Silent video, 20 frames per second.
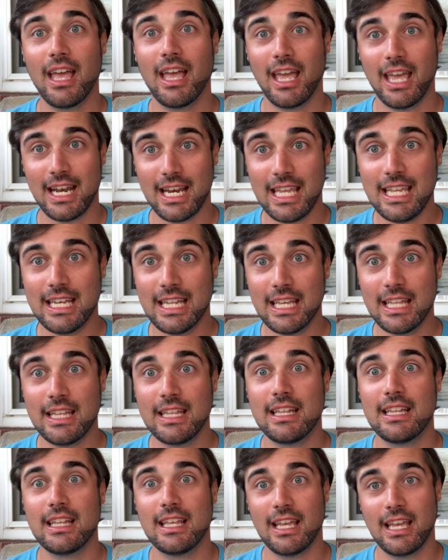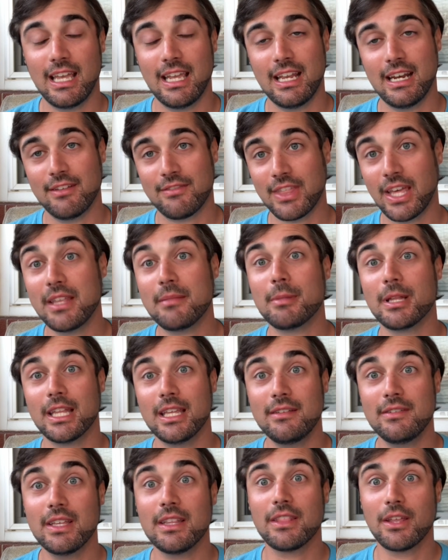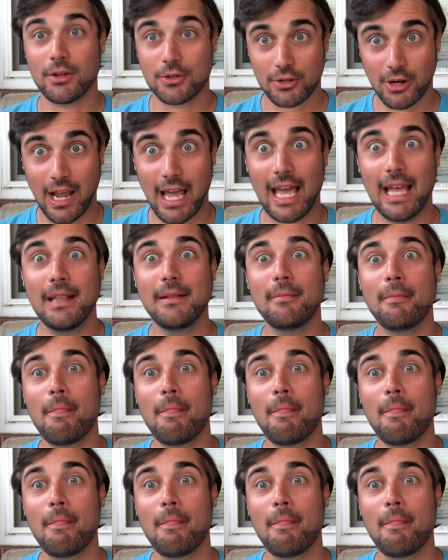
and eat it? And if they believe it, they'll try it.